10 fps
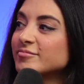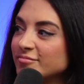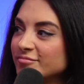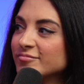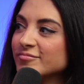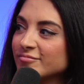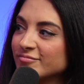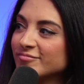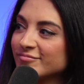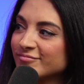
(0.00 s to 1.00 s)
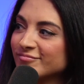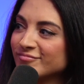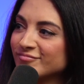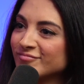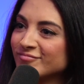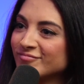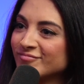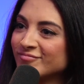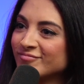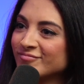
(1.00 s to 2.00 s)

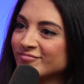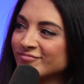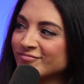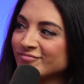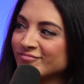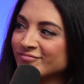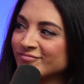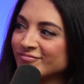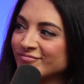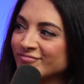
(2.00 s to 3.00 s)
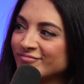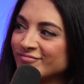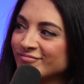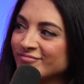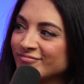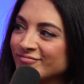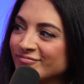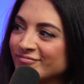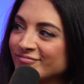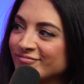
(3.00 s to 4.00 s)

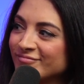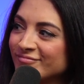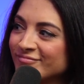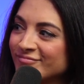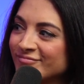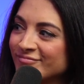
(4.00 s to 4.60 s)
(not speaking)